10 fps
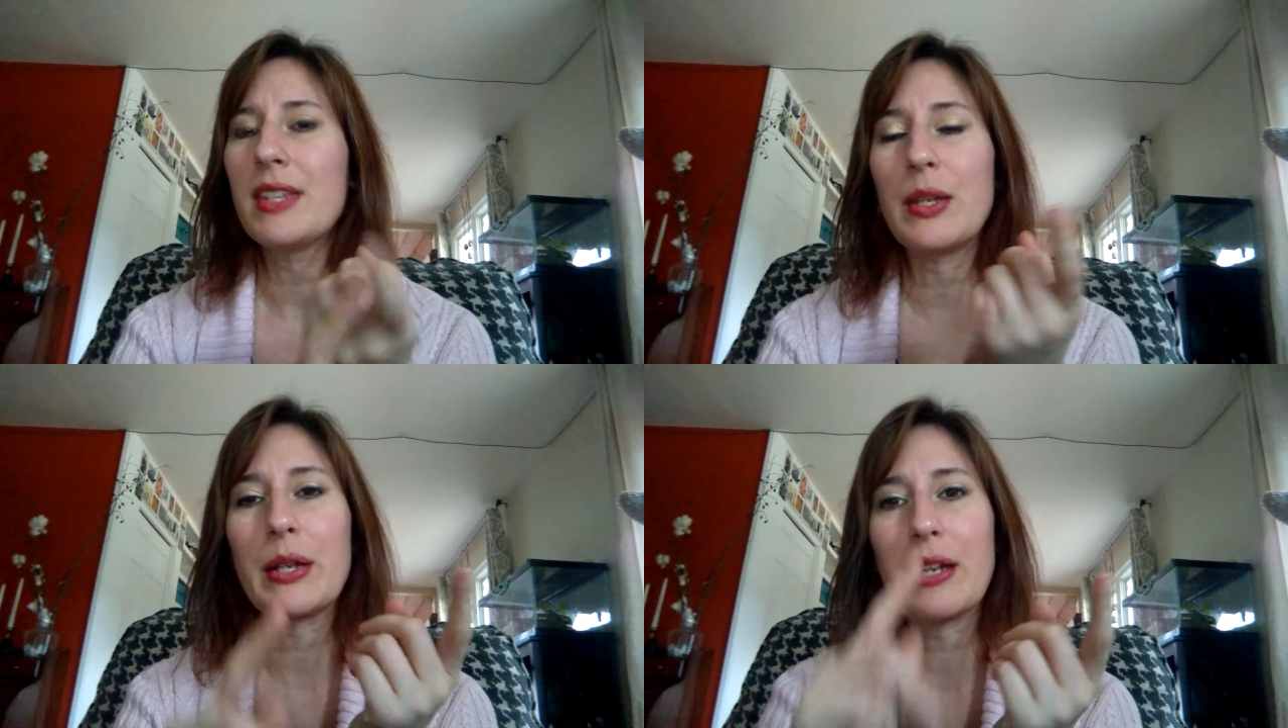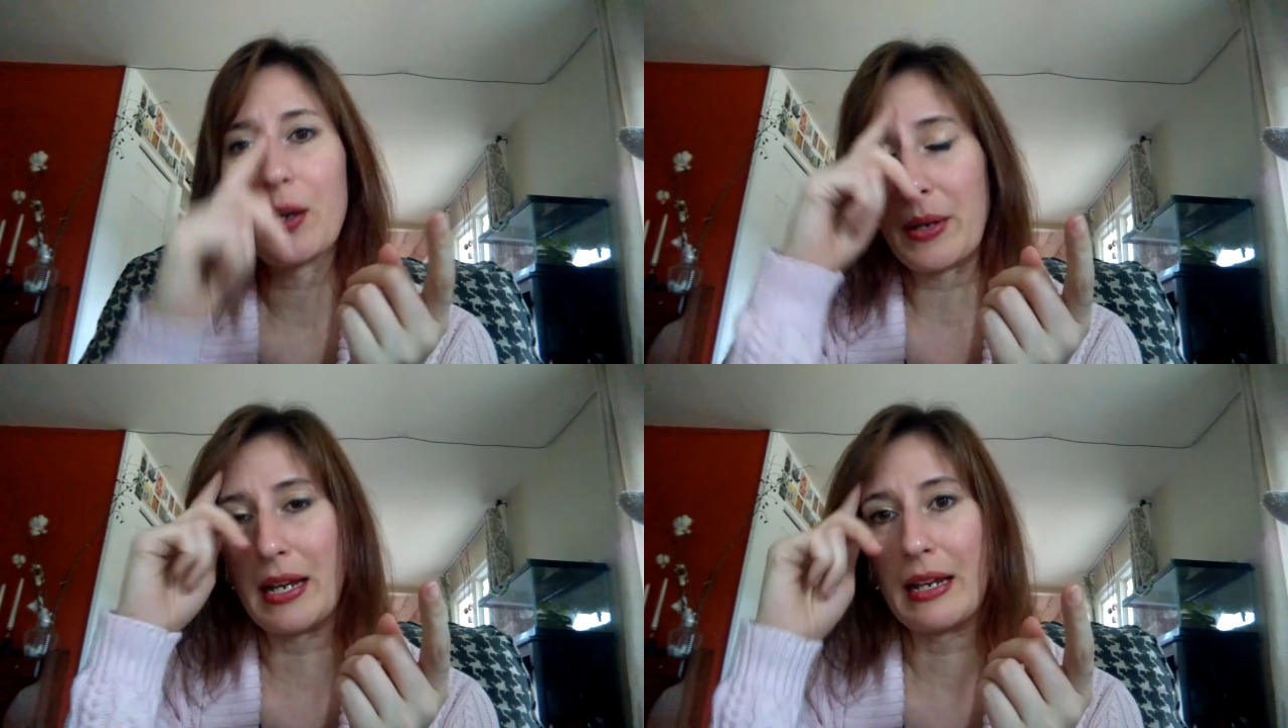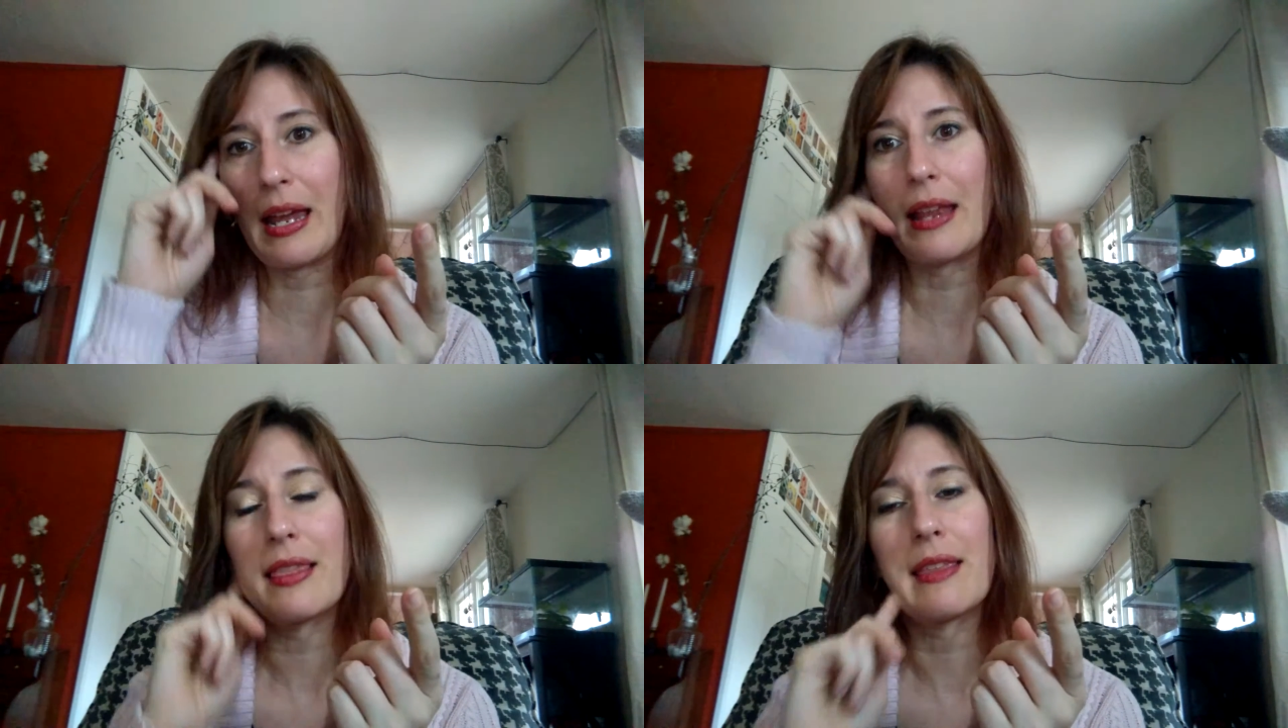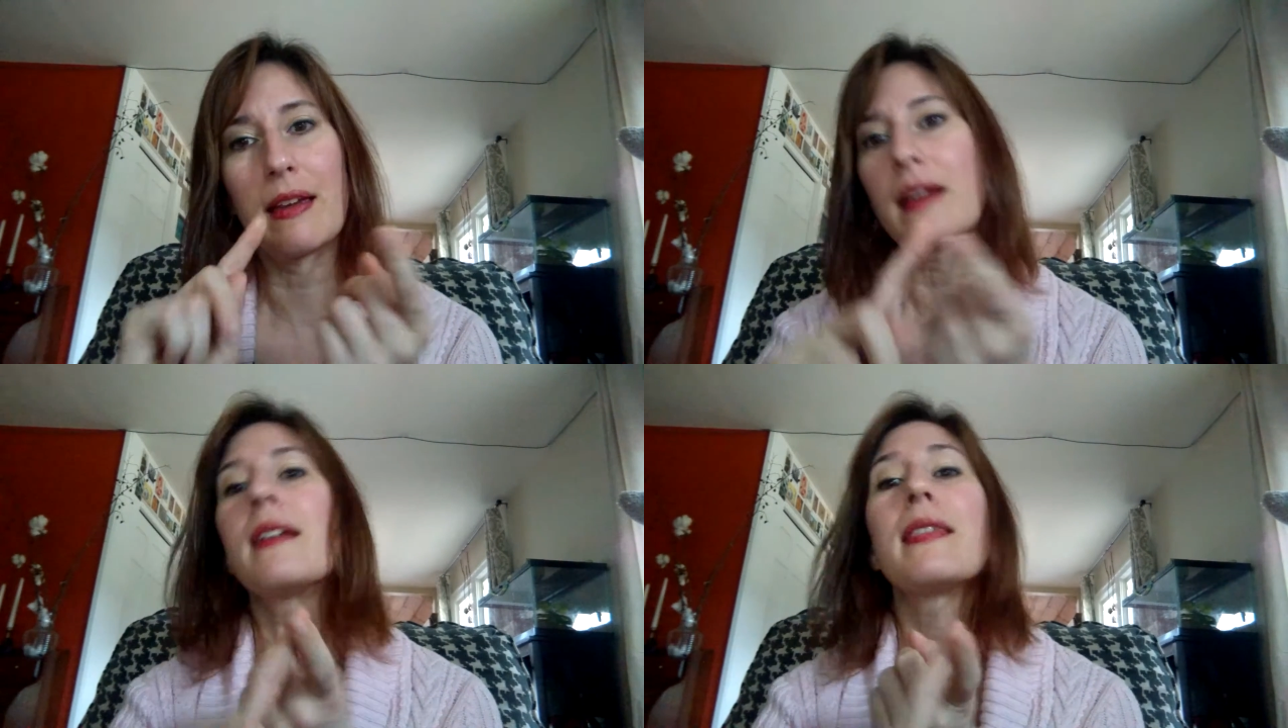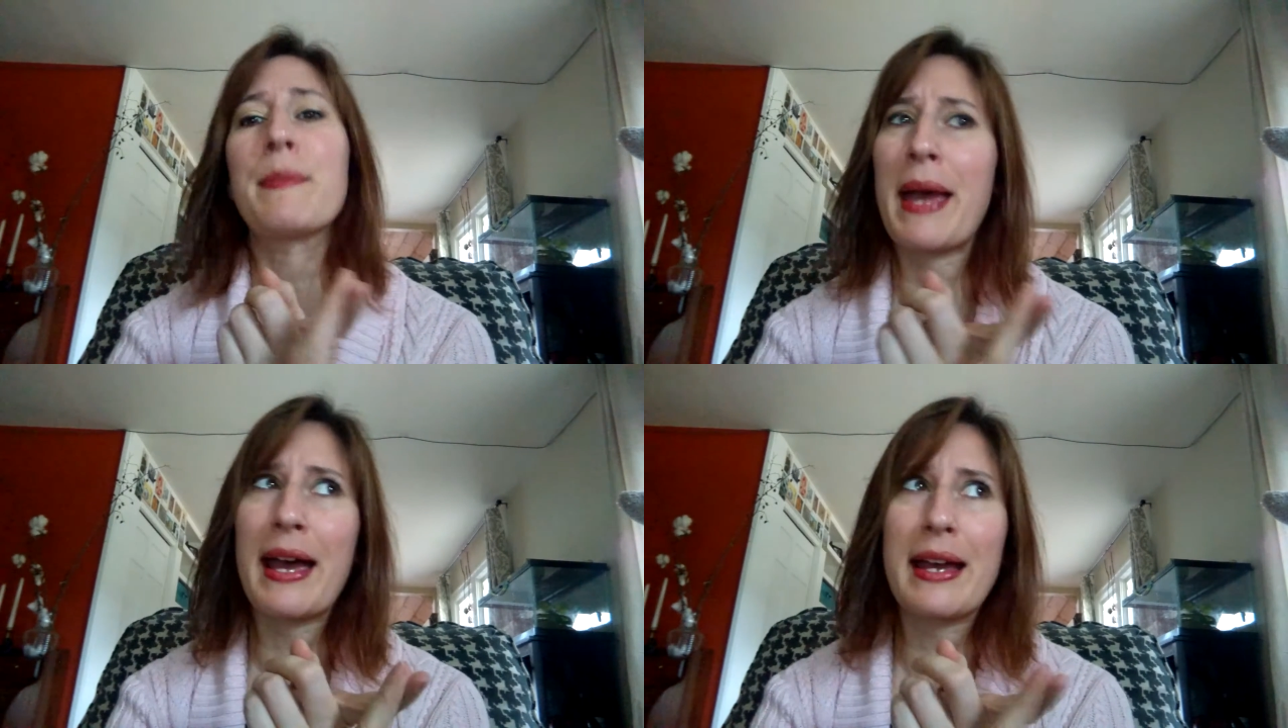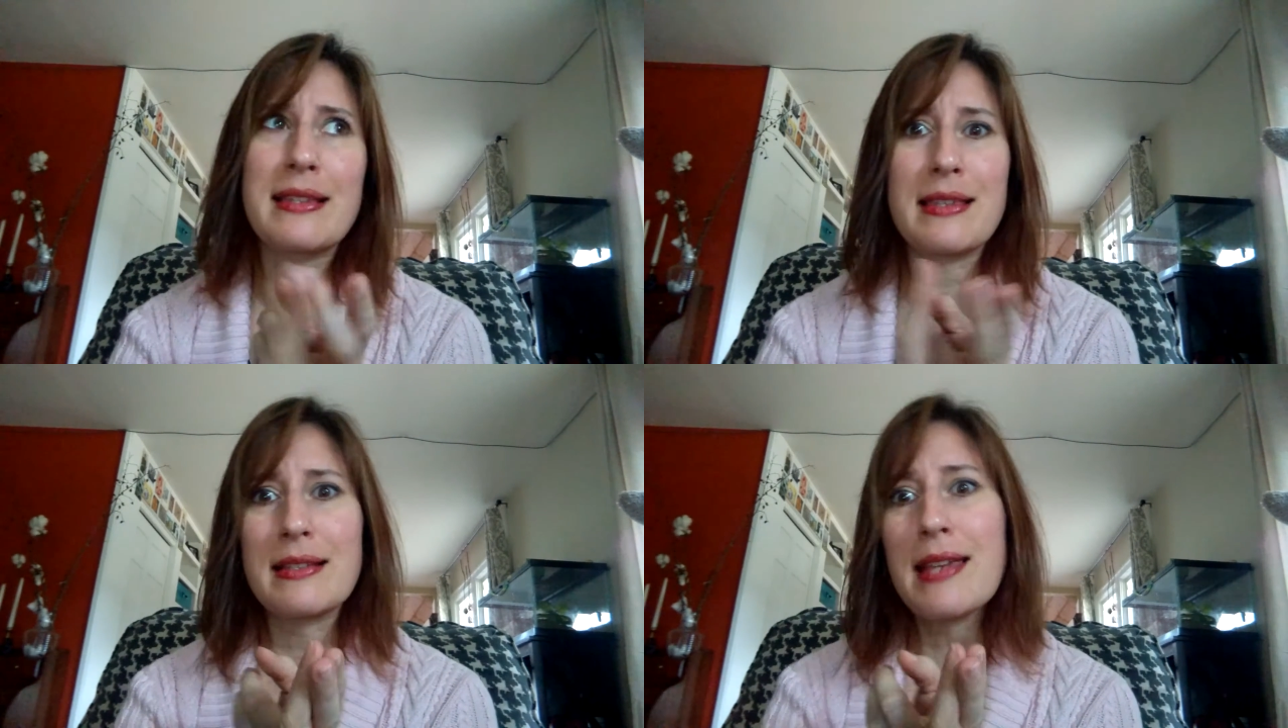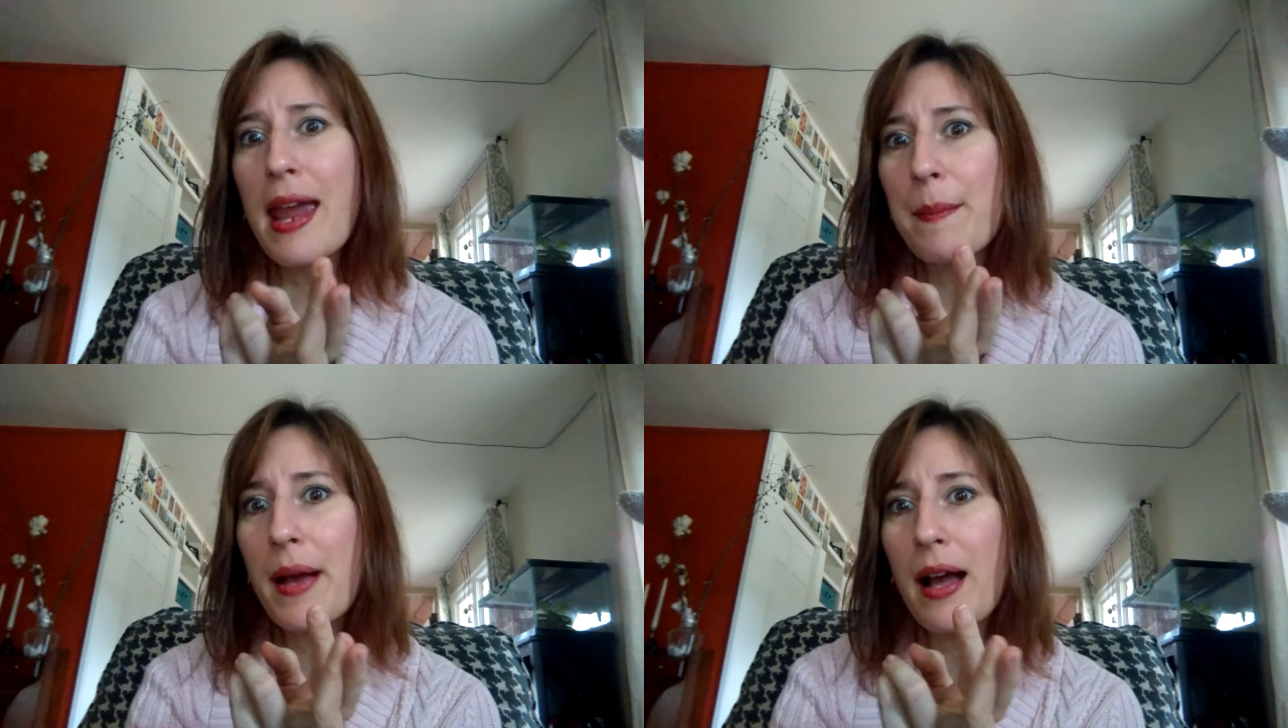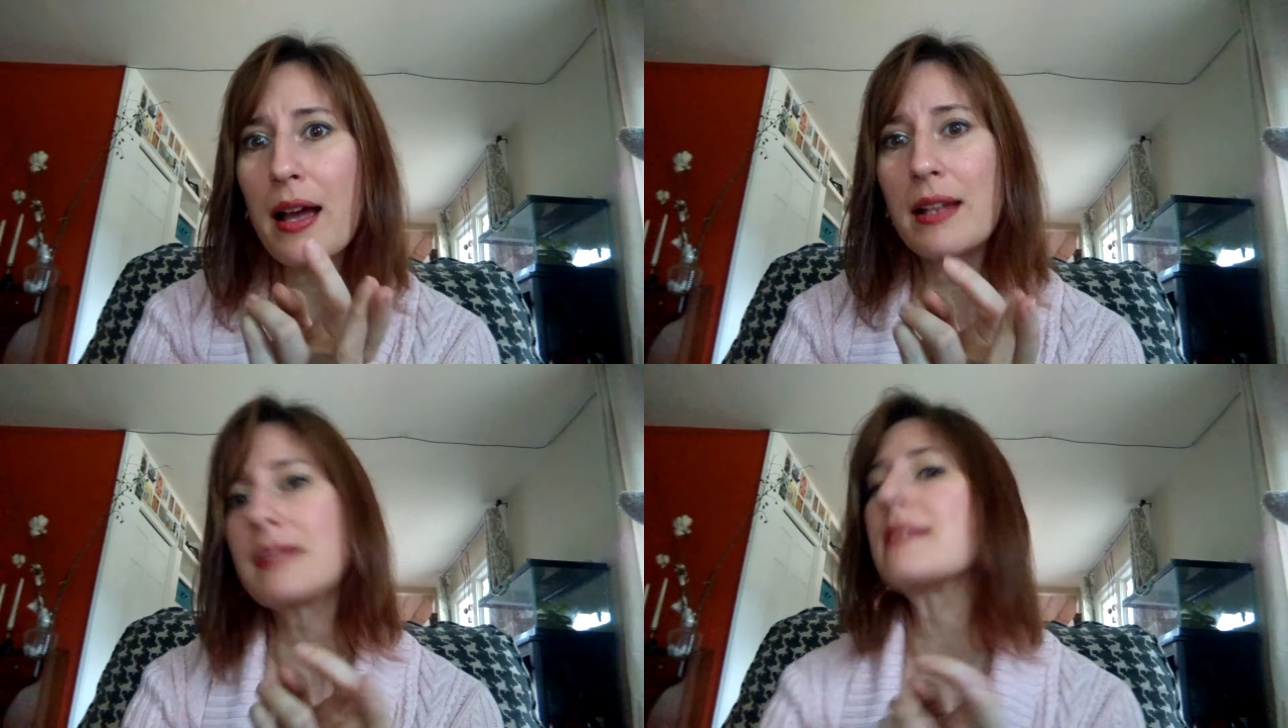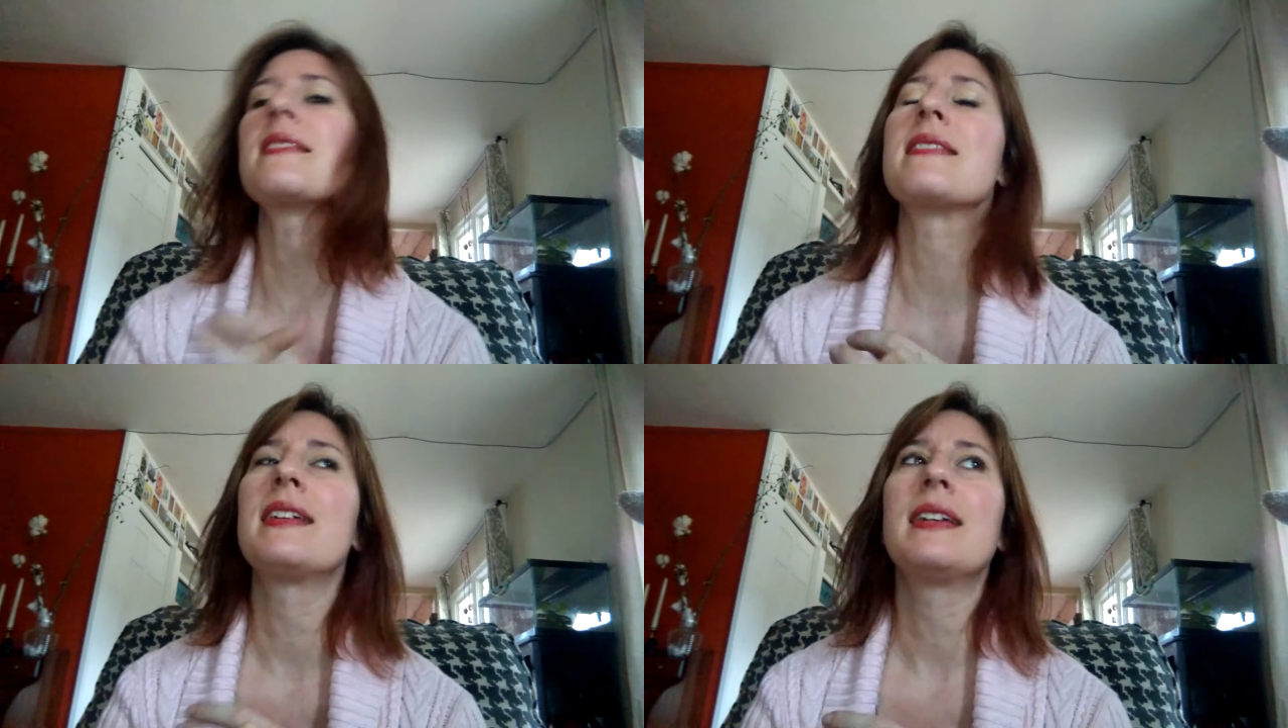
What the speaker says: You can go in and get the pads and the tampons.